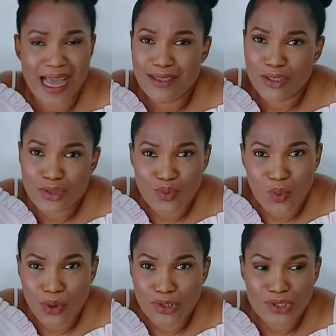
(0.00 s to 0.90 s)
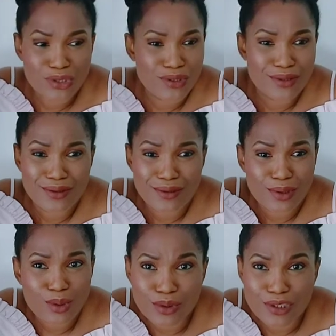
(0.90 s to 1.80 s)
I just wash,
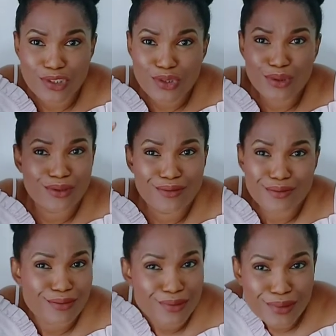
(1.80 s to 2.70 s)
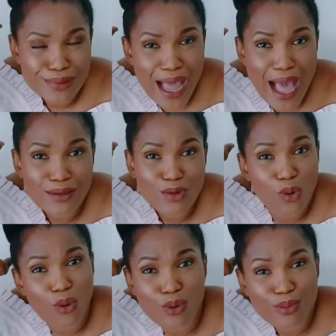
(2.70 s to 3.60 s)
condition and
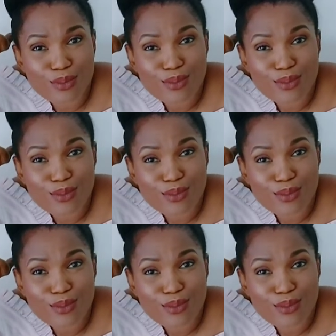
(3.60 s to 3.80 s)
go.